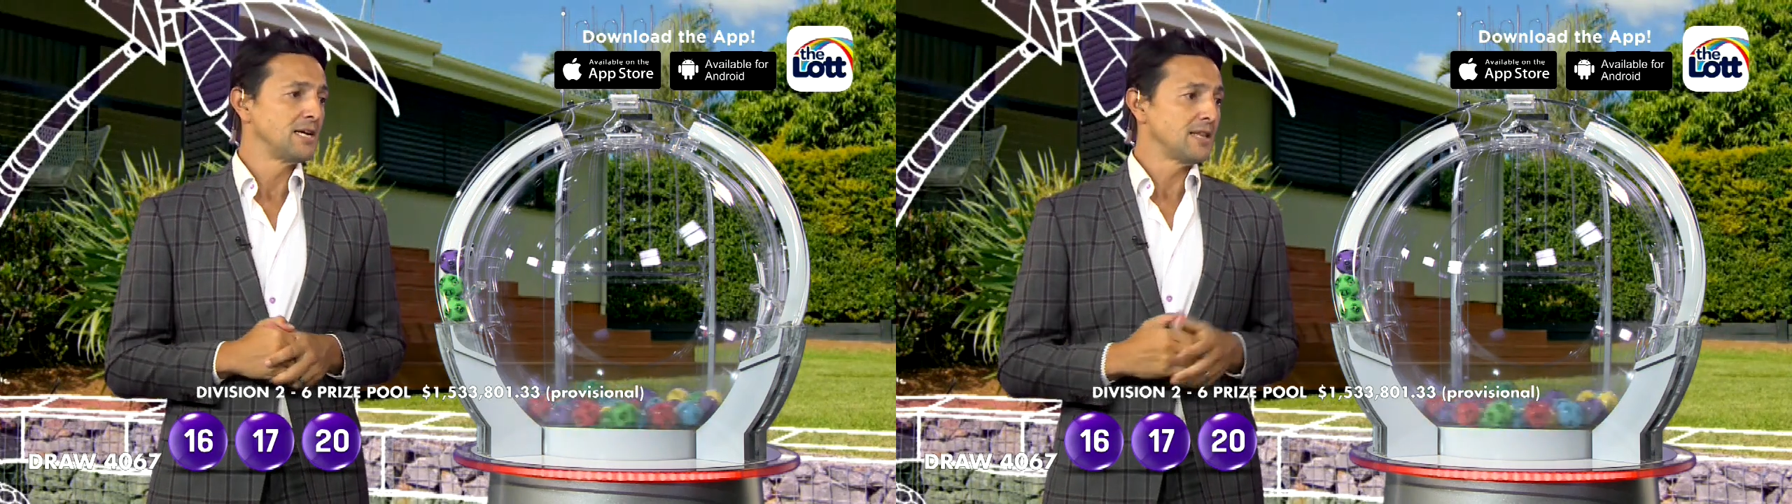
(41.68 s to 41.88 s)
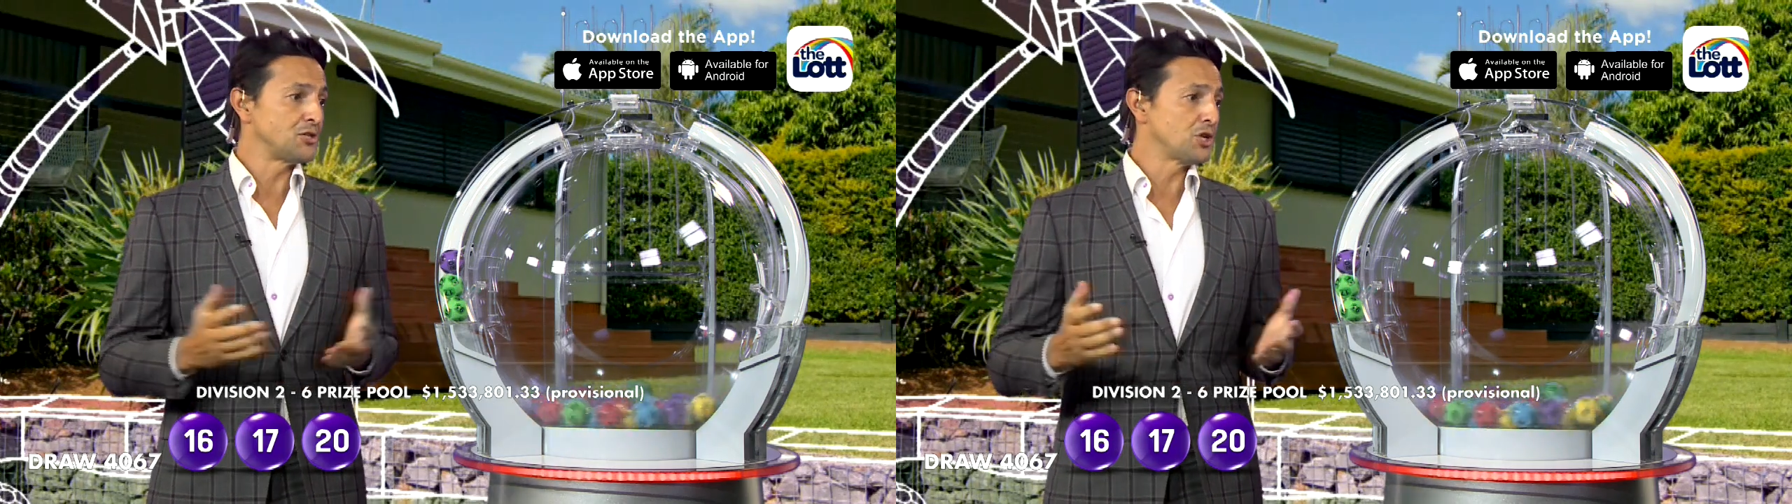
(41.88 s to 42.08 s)

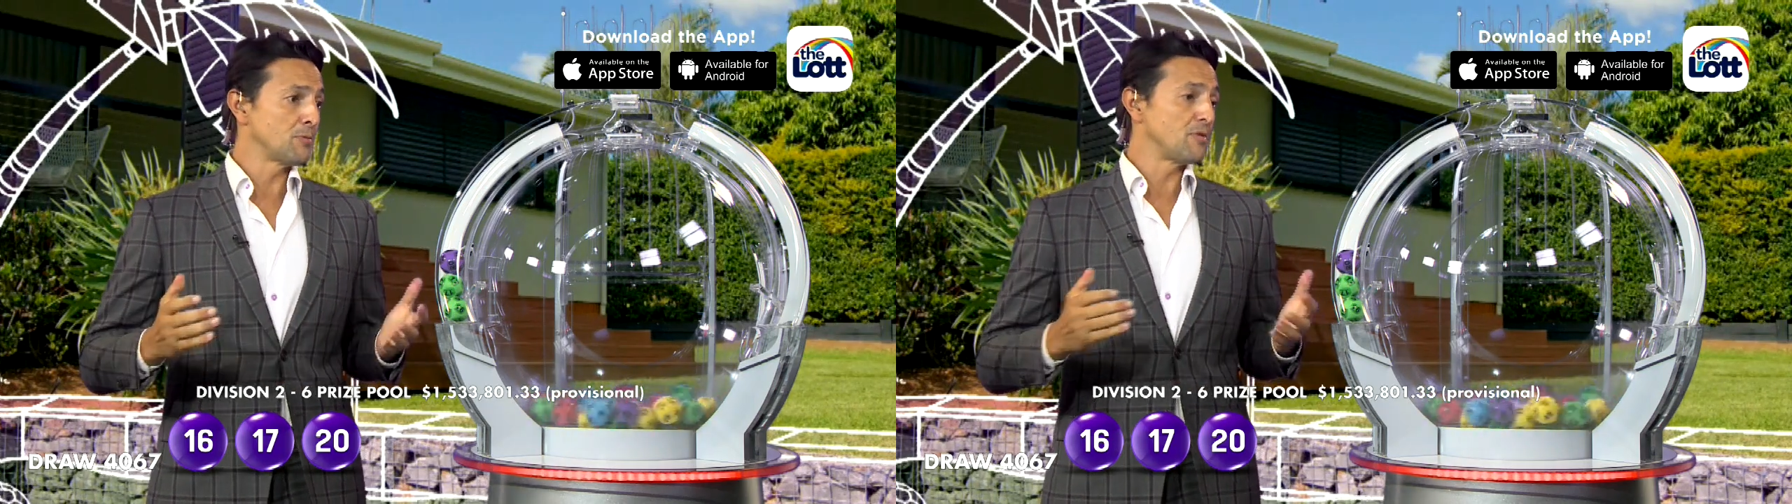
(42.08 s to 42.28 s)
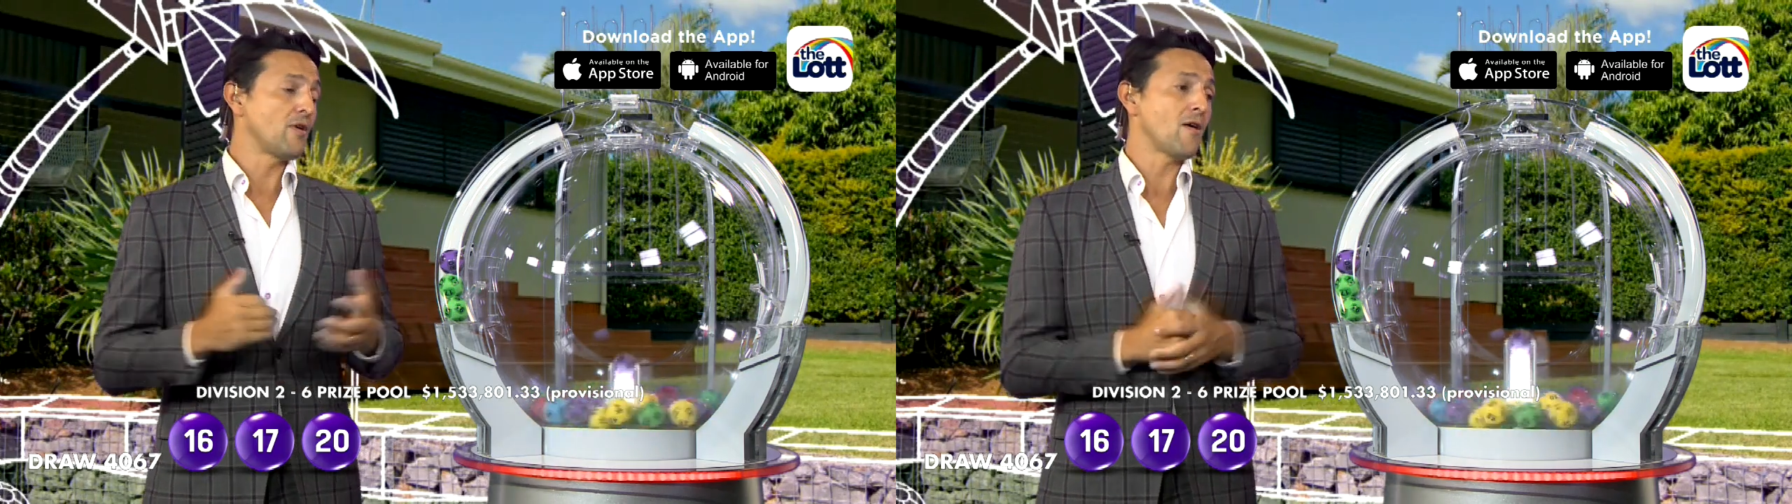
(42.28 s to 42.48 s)
Ladies and
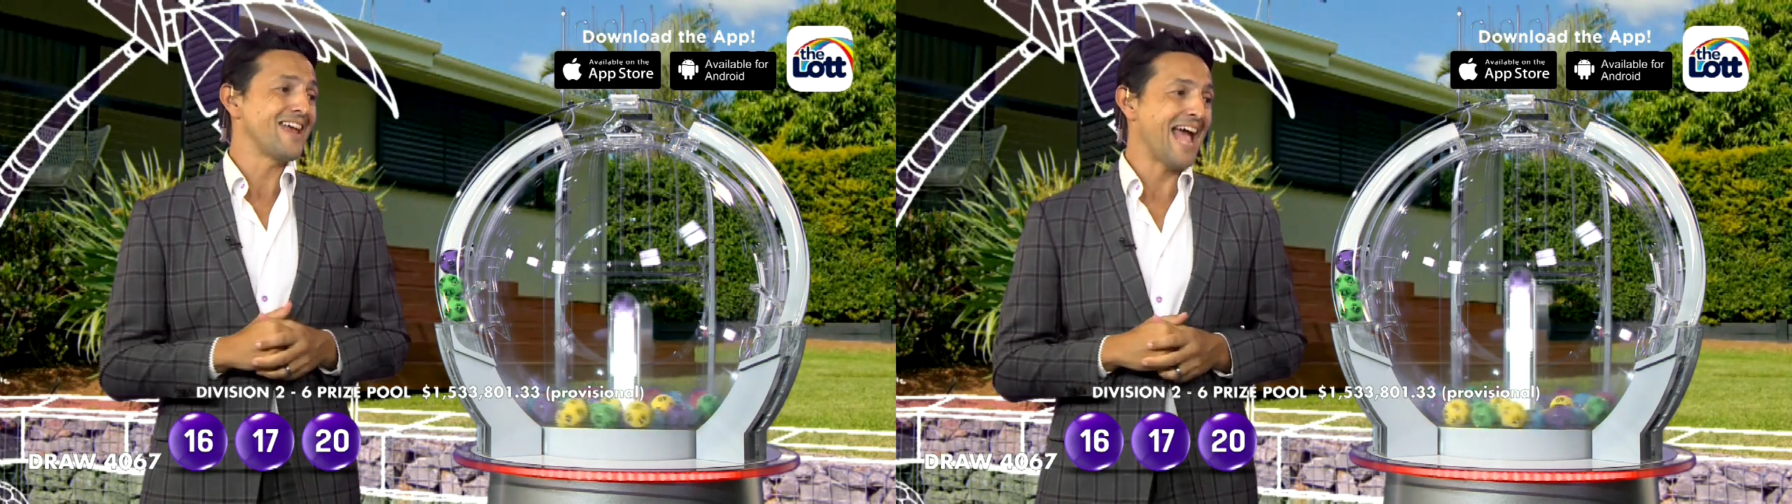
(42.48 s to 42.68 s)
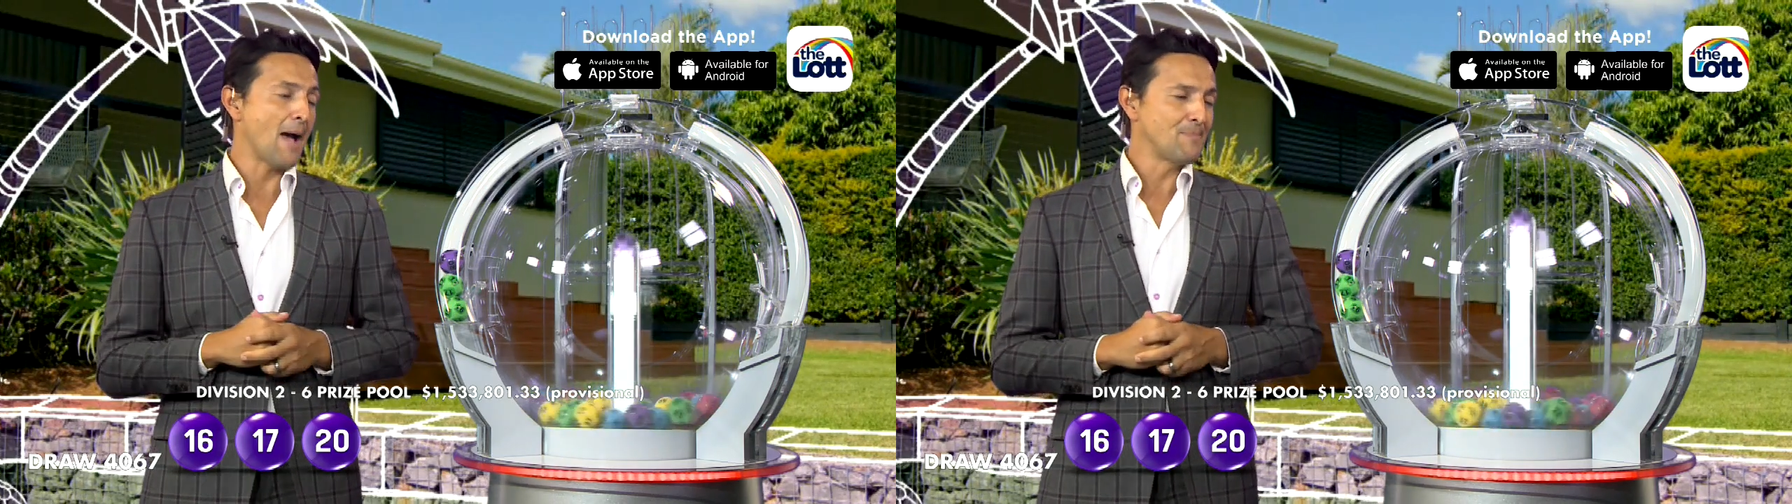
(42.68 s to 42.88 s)
gentlemen, be
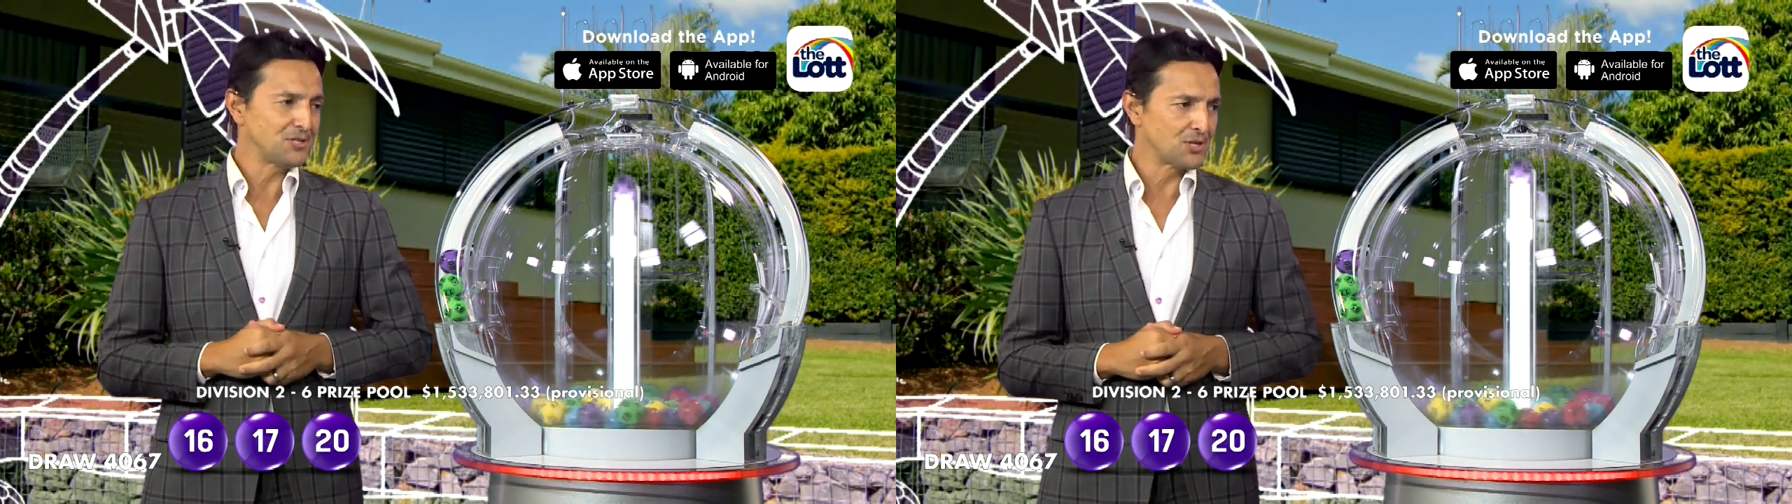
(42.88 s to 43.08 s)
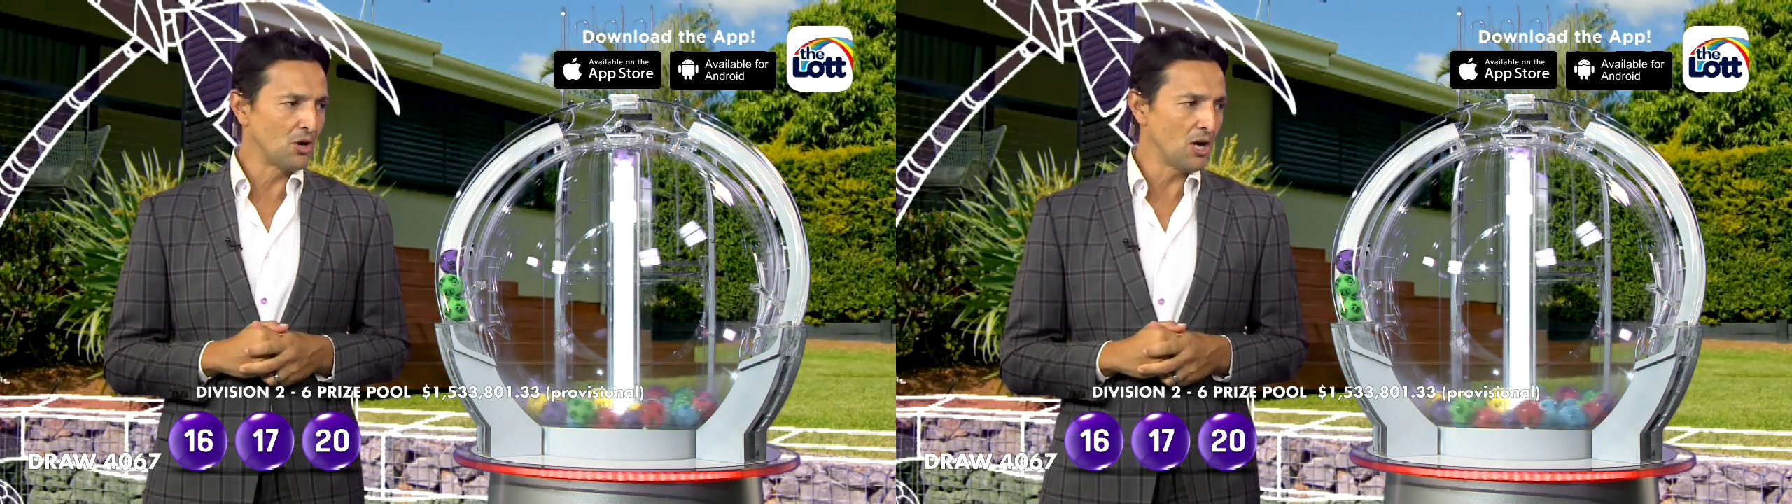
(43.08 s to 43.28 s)
very happy
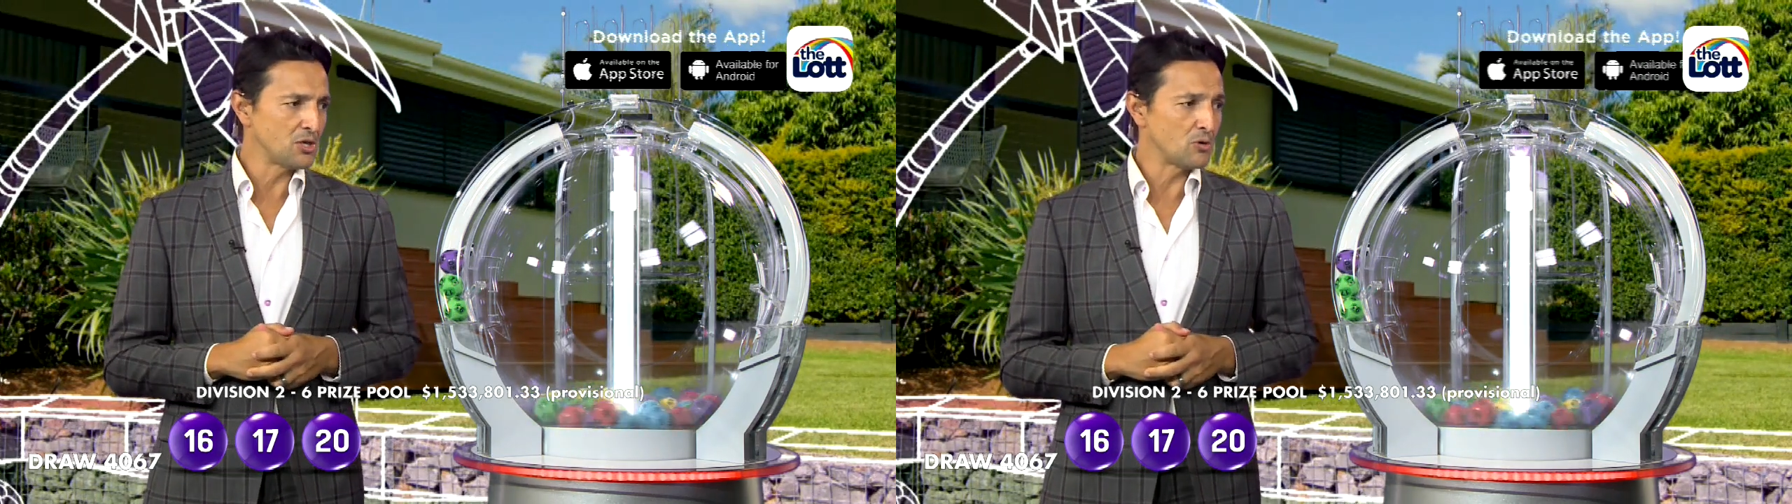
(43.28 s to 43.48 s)
tonight.